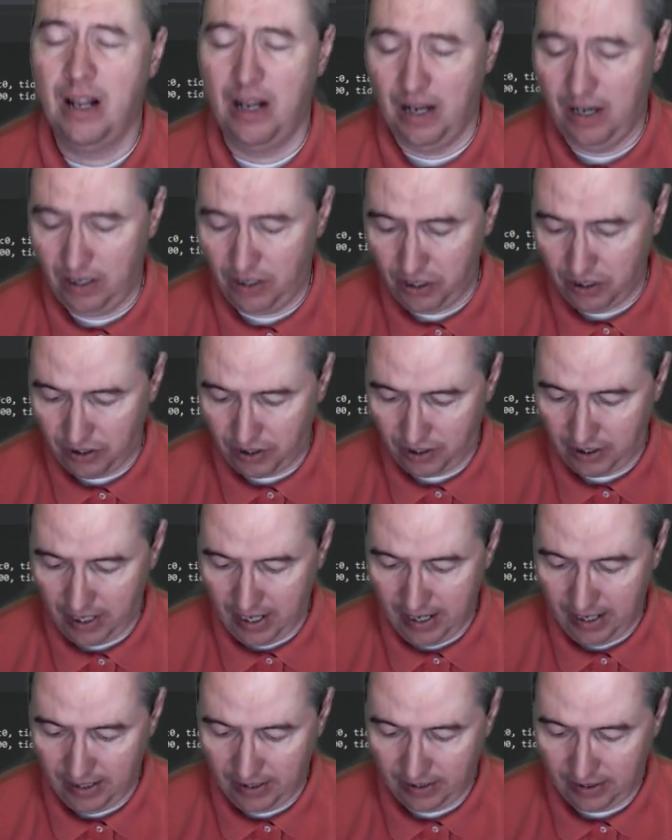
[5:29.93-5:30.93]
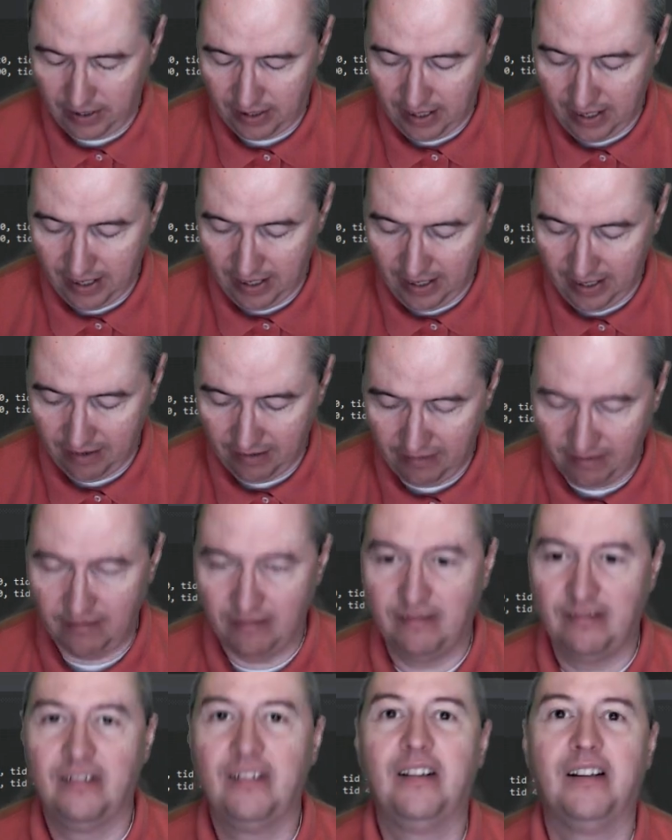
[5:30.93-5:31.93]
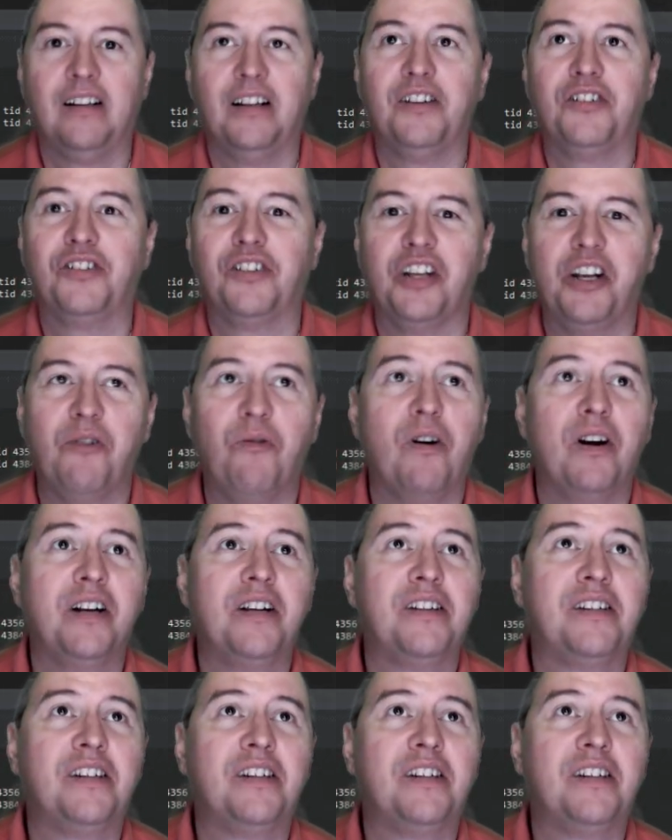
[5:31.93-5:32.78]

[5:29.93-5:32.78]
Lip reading: just says, let's see, what is